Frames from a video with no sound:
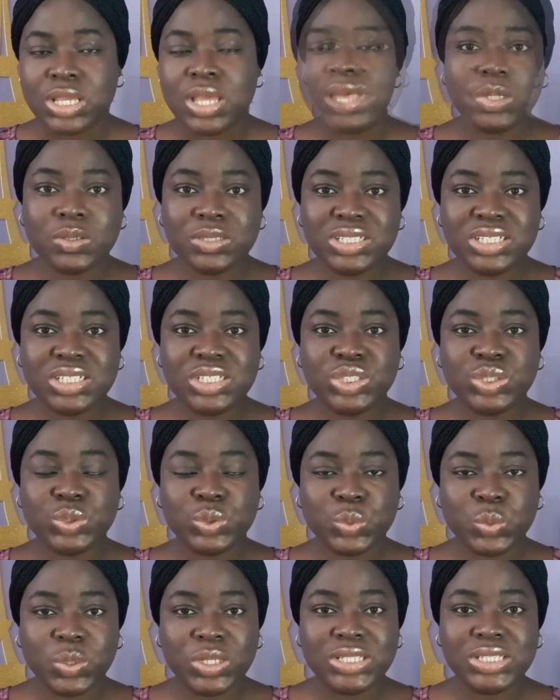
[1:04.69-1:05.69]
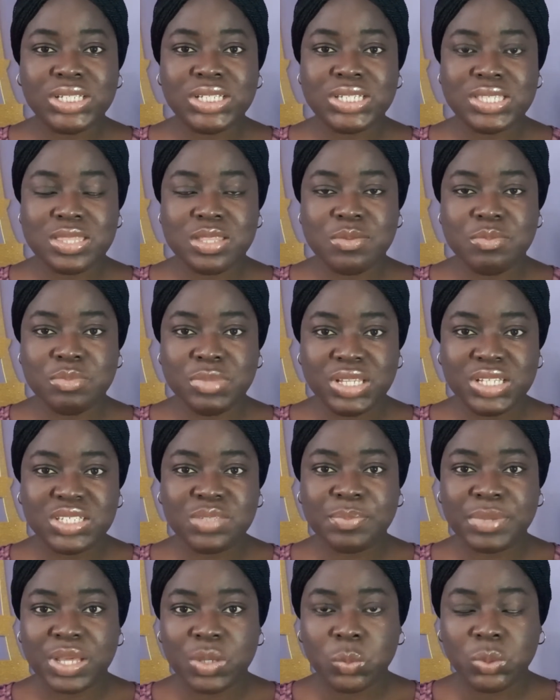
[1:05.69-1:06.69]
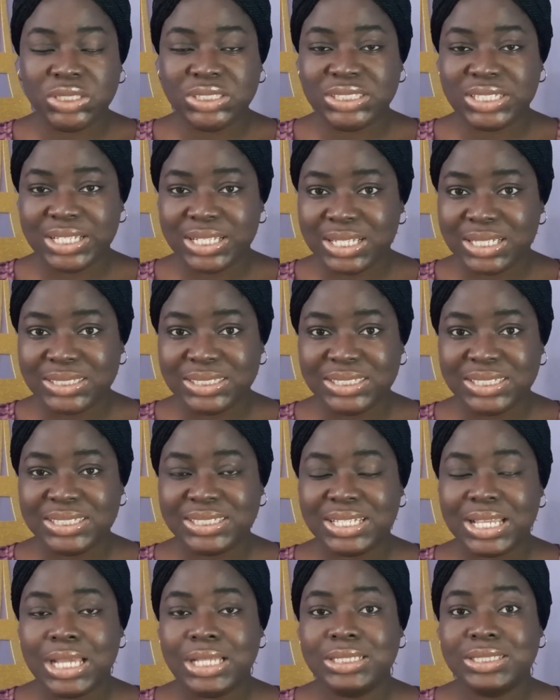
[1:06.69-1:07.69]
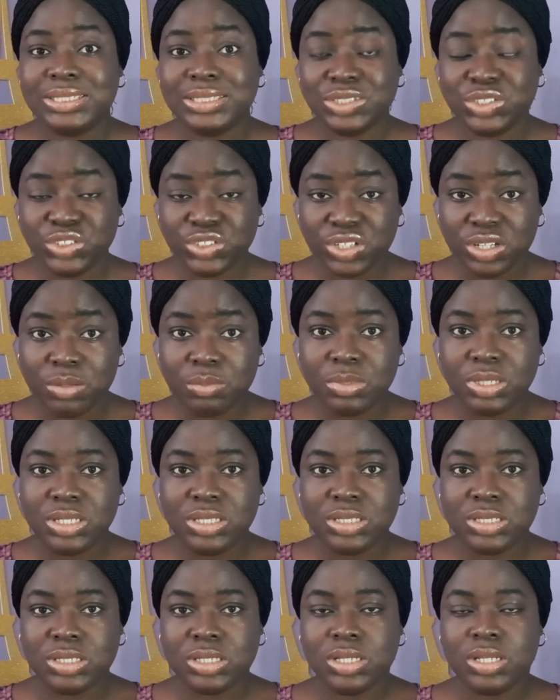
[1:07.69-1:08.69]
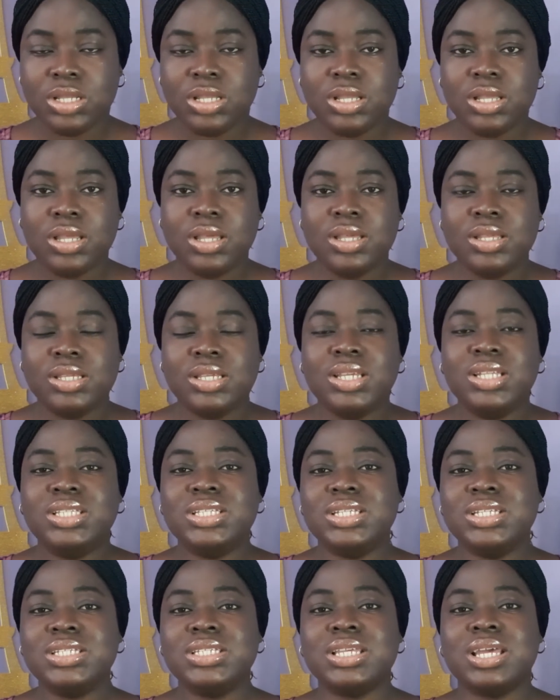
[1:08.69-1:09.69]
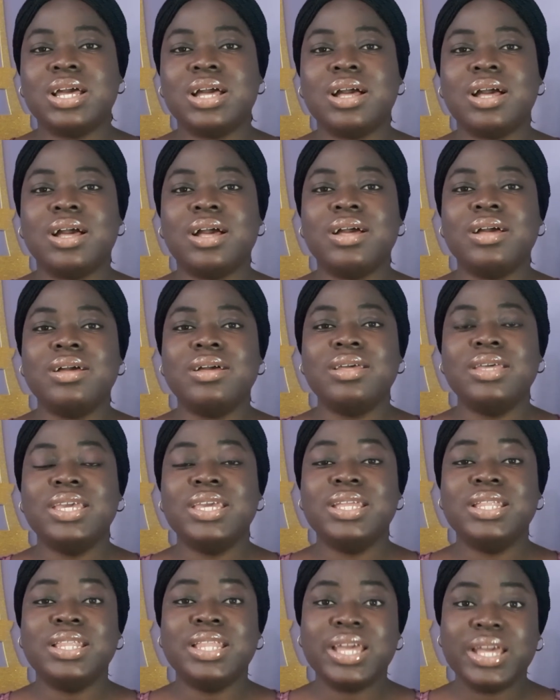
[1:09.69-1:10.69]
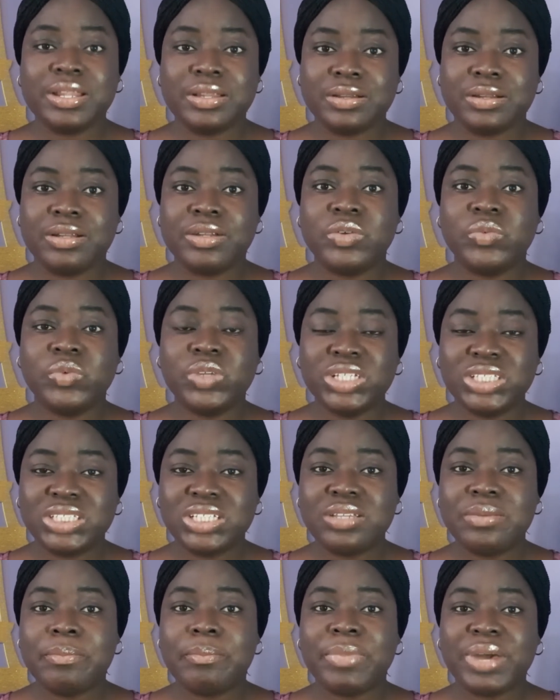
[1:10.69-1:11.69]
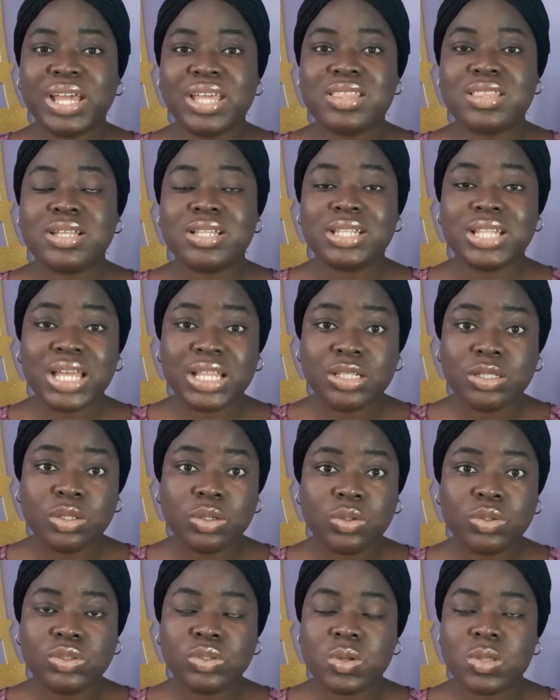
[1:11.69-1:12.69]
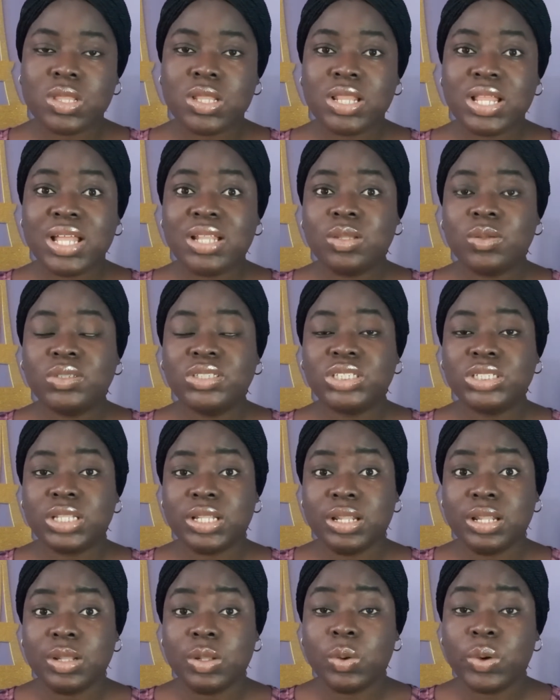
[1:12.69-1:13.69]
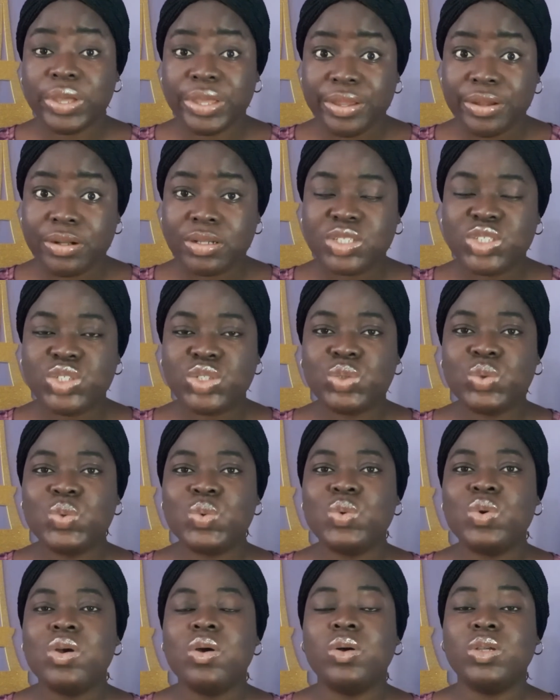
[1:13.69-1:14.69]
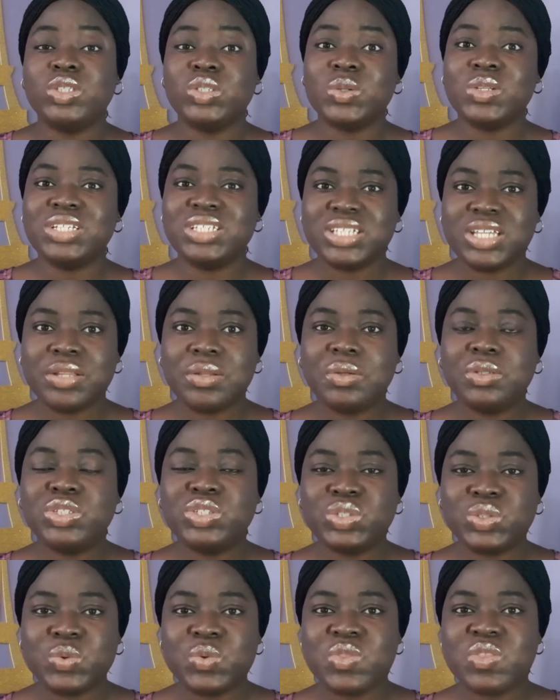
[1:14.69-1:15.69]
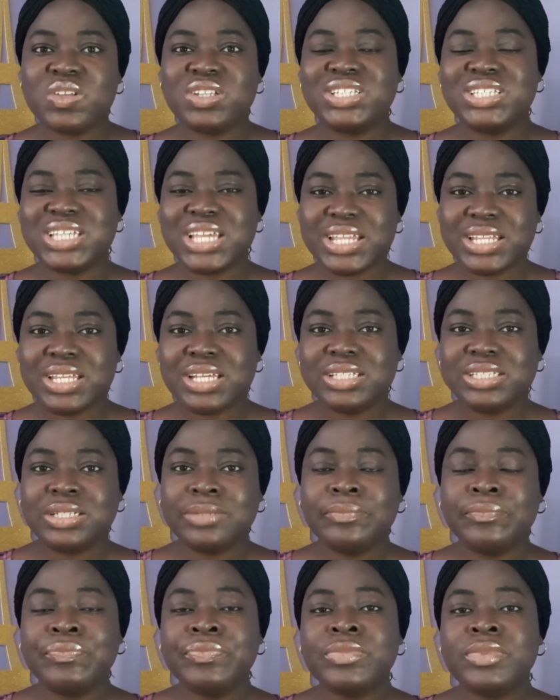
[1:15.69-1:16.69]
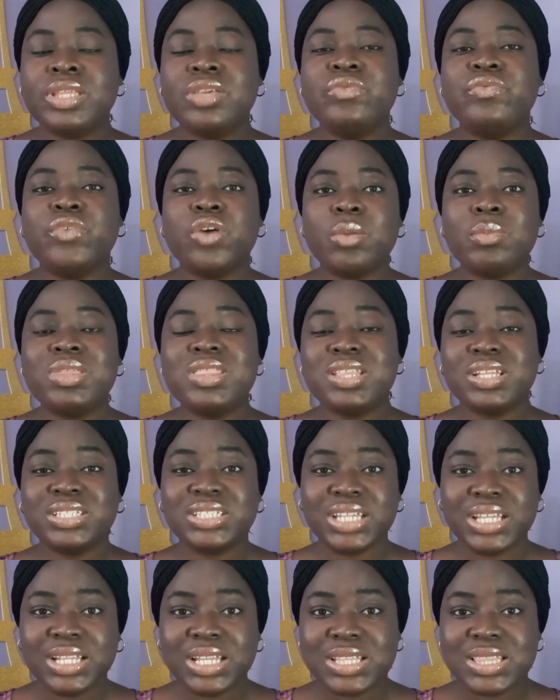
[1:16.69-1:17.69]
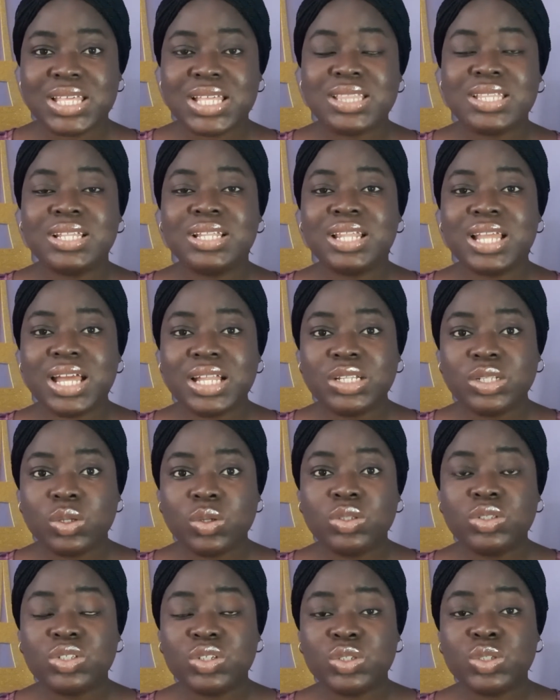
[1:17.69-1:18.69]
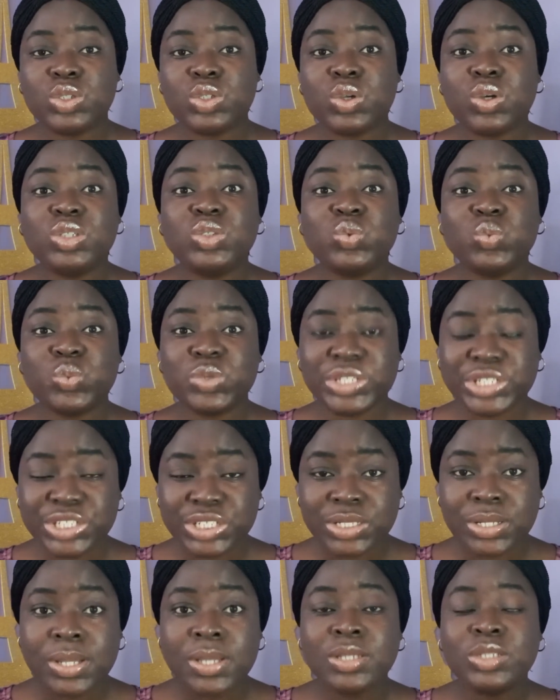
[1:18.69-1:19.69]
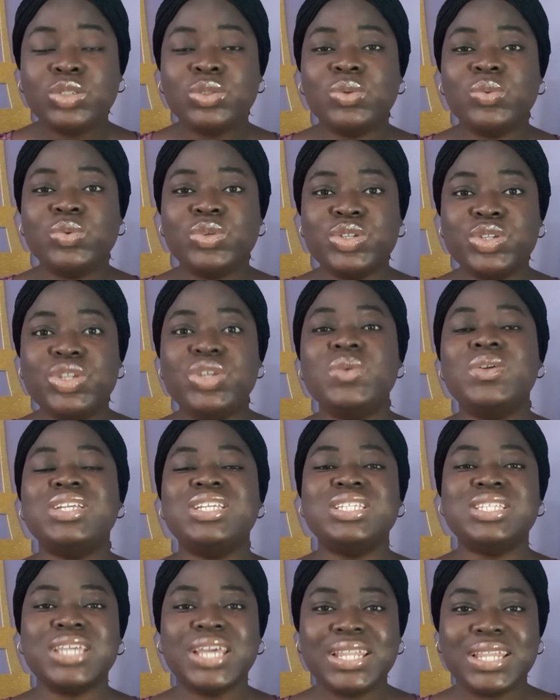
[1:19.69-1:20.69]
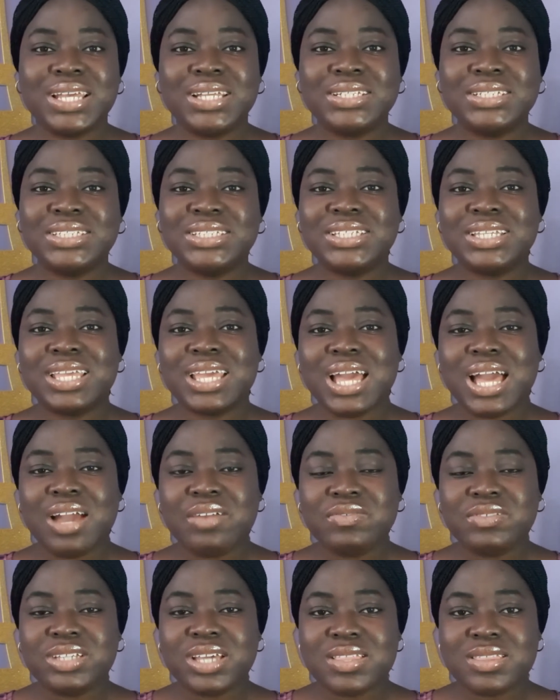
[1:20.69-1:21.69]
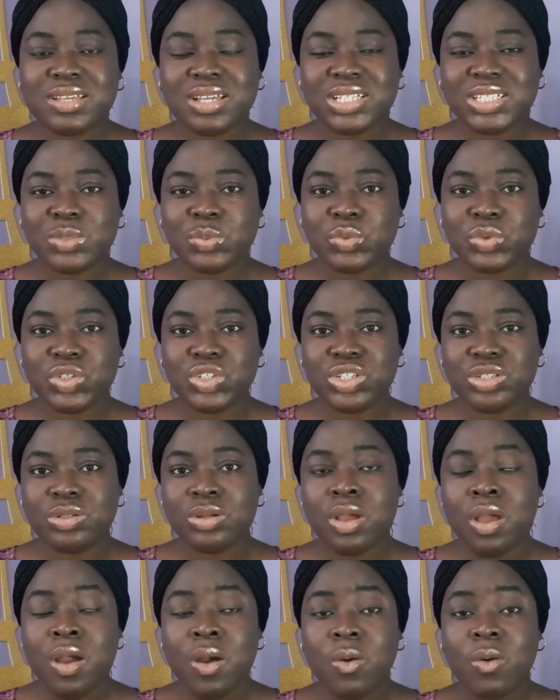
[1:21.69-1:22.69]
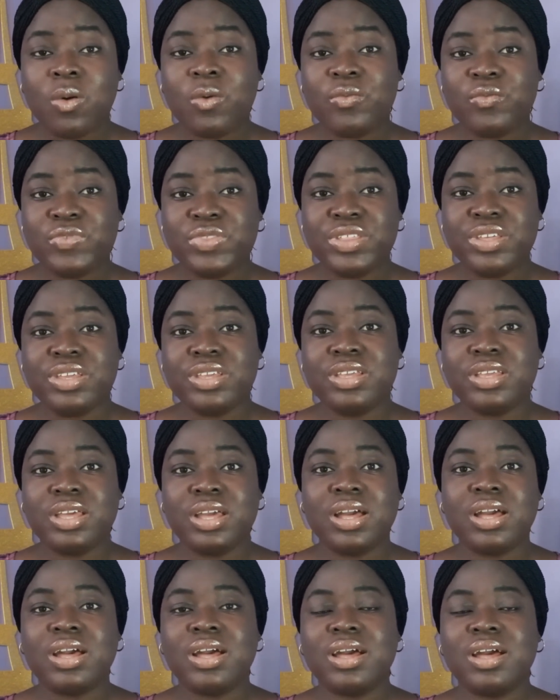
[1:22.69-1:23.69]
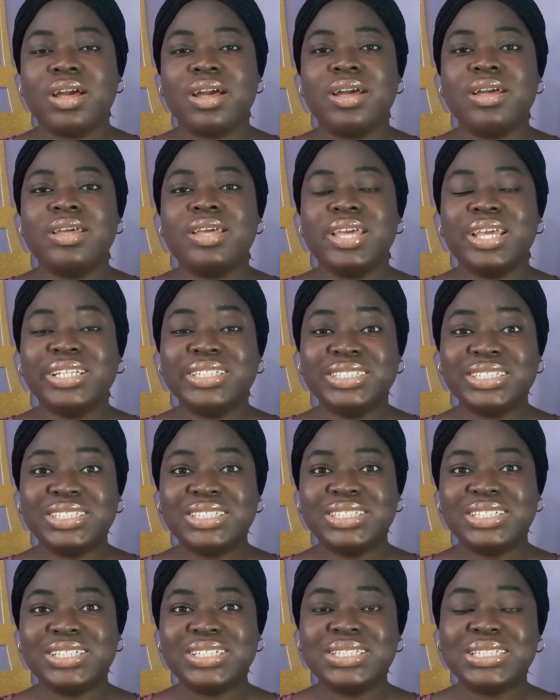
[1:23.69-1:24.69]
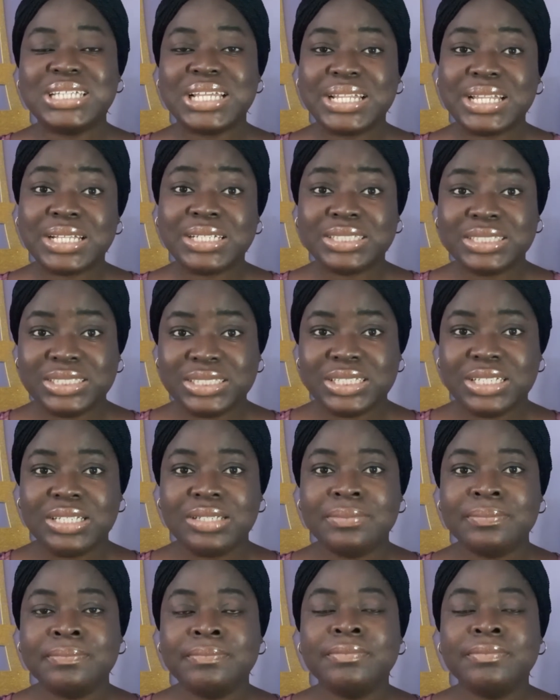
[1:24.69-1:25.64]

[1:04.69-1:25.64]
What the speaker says: Notice to quit is the means by which tenancies are determined. It is a letter written by the landlord or the landlord's lawyer to or solicitor to the tenant, informing the tenant that the landlord does not wish to renew his tenancy after the expiration of the existing tenancy.